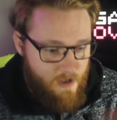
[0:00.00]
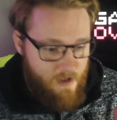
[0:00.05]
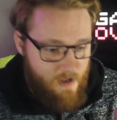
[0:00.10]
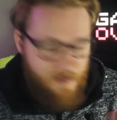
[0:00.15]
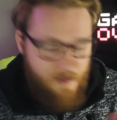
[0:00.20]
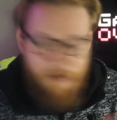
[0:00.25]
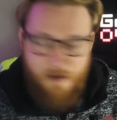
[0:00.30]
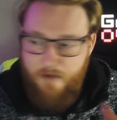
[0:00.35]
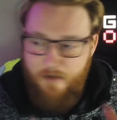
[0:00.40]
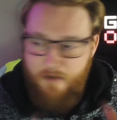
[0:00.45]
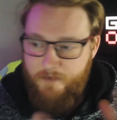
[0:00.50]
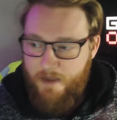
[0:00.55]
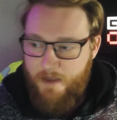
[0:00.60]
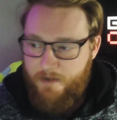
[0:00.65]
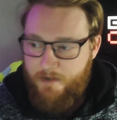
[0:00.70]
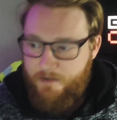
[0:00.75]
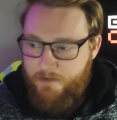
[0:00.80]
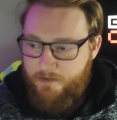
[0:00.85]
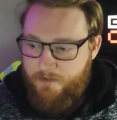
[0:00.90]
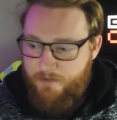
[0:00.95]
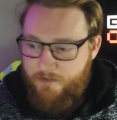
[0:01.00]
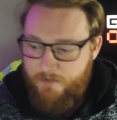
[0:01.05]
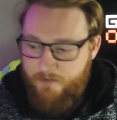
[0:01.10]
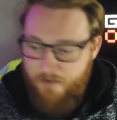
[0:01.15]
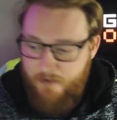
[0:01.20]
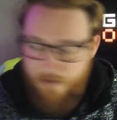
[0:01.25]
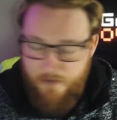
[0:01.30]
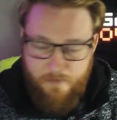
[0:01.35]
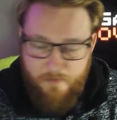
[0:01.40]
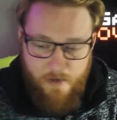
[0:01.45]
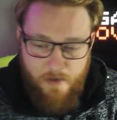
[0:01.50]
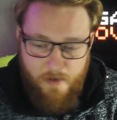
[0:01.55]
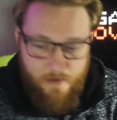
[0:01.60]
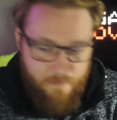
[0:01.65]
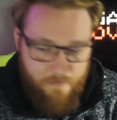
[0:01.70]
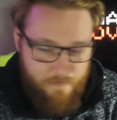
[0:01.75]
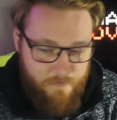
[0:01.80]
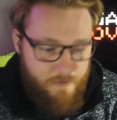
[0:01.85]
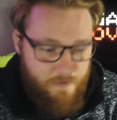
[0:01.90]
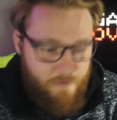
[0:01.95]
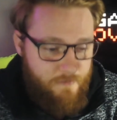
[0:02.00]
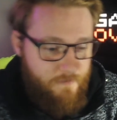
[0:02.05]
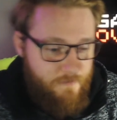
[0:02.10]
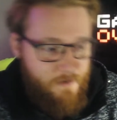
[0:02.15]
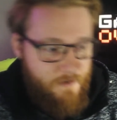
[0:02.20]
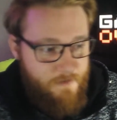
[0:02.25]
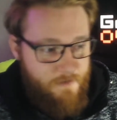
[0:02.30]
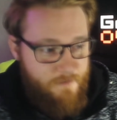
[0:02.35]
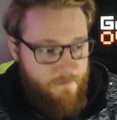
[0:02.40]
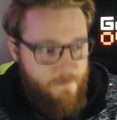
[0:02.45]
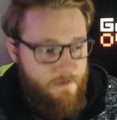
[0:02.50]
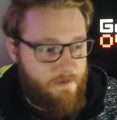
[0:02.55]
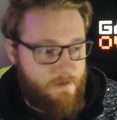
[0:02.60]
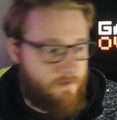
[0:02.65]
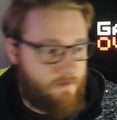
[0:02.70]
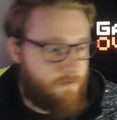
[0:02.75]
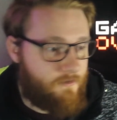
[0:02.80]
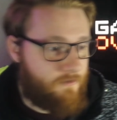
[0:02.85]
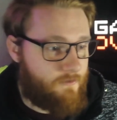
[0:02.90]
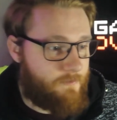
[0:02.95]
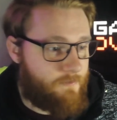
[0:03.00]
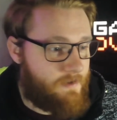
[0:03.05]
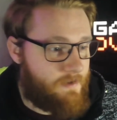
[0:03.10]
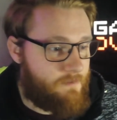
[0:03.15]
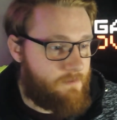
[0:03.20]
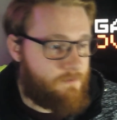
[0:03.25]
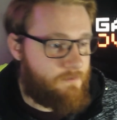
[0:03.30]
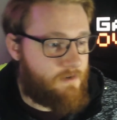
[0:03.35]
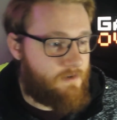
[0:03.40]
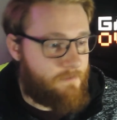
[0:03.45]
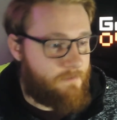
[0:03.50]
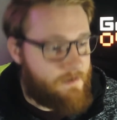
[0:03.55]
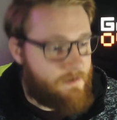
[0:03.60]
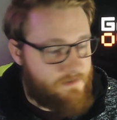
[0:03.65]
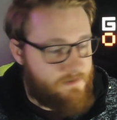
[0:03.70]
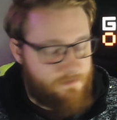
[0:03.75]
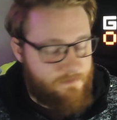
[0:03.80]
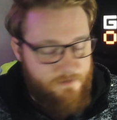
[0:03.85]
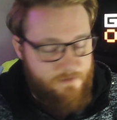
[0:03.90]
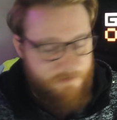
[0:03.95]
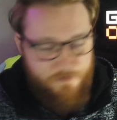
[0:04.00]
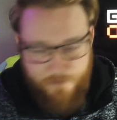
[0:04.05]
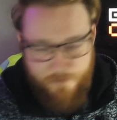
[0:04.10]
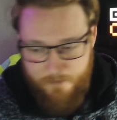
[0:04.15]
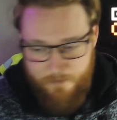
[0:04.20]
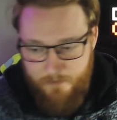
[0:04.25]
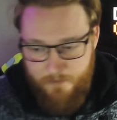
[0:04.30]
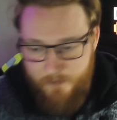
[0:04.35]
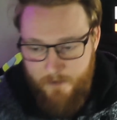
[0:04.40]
I've gained a few very, very loyal people coming into my stream,